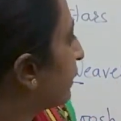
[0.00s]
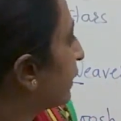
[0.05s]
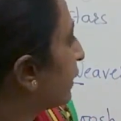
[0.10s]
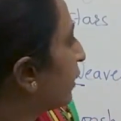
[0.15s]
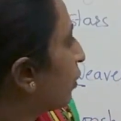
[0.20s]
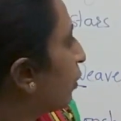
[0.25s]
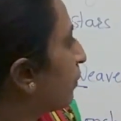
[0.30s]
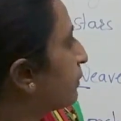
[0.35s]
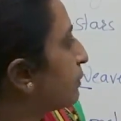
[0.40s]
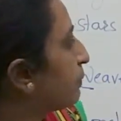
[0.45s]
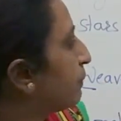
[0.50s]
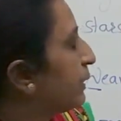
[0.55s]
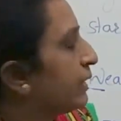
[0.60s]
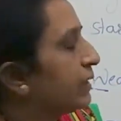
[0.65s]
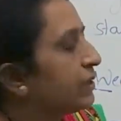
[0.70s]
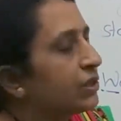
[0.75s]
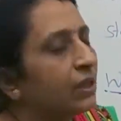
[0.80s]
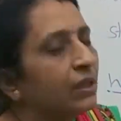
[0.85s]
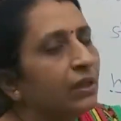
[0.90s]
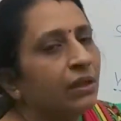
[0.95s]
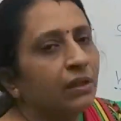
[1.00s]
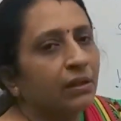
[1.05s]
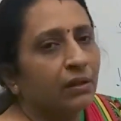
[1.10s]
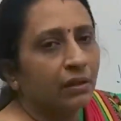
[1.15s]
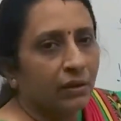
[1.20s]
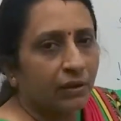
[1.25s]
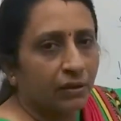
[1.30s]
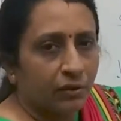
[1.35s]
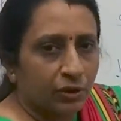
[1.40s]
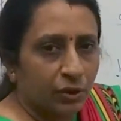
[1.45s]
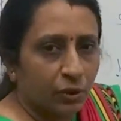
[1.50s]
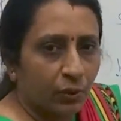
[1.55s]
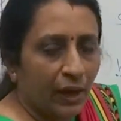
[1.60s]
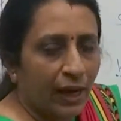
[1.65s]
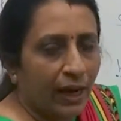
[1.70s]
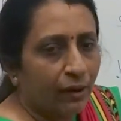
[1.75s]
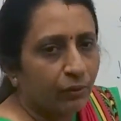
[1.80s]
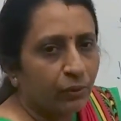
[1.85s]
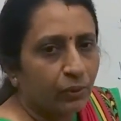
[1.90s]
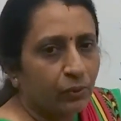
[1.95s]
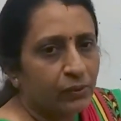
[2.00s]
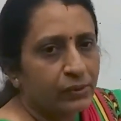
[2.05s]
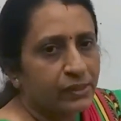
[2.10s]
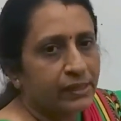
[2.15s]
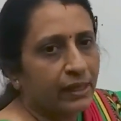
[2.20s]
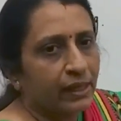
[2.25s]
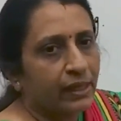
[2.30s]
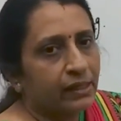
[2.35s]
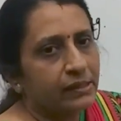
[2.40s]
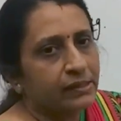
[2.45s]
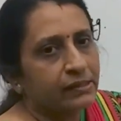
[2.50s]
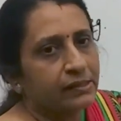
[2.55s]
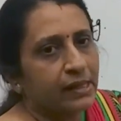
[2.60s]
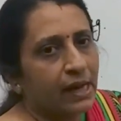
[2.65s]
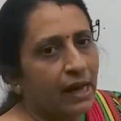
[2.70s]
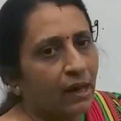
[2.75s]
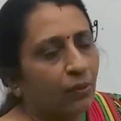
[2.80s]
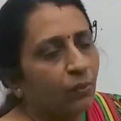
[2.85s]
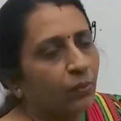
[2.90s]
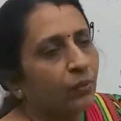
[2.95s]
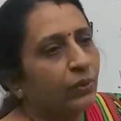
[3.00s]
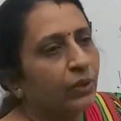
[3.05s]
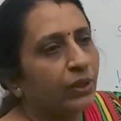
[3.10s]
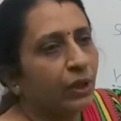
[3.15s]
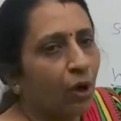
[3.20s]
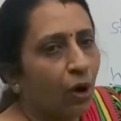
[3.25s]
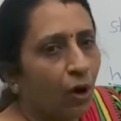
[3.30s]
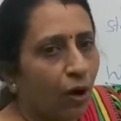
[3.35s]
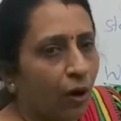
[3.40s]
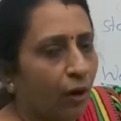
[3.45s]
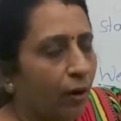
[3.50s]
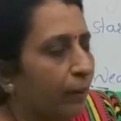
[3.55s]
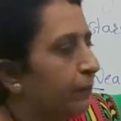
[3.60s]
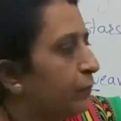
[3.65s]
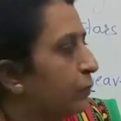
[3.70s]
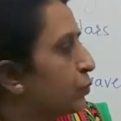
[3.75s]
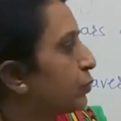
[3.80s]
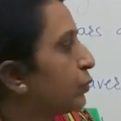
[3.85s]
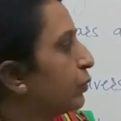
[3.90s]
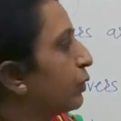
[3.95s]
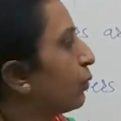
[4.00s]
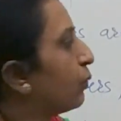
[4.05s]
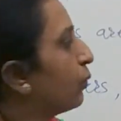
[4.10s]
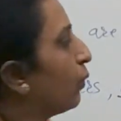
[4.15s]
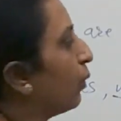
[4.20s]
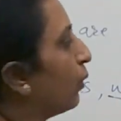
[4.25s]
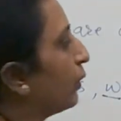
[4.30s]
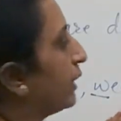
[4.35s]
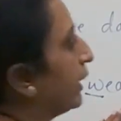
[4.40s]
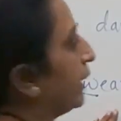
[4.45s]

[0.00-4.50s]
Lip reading: figure of speech, you have to say sound of, you should quote